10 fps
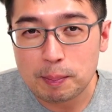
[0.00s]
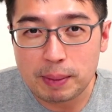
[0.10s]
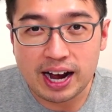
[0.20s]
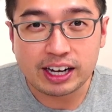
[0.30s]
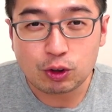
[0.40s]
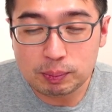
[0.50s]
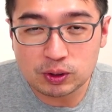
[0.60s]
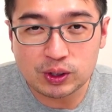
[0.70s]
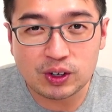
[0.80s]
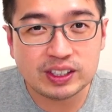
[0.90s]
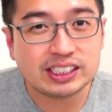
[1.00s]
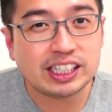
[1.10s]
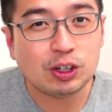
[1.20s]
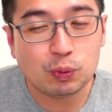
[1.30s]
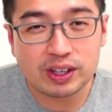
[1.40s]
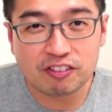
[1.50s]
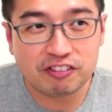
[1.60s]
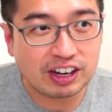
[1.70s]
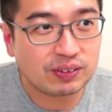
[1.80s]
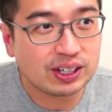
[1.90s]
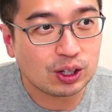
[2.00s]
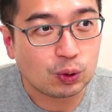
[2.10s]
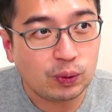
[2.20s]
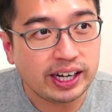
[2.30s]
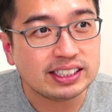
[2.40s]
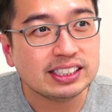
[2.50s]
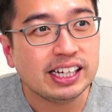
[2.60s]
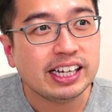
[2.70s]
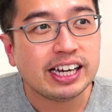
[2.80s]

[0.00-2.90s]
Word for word: buy cryptocurrency with very low rates.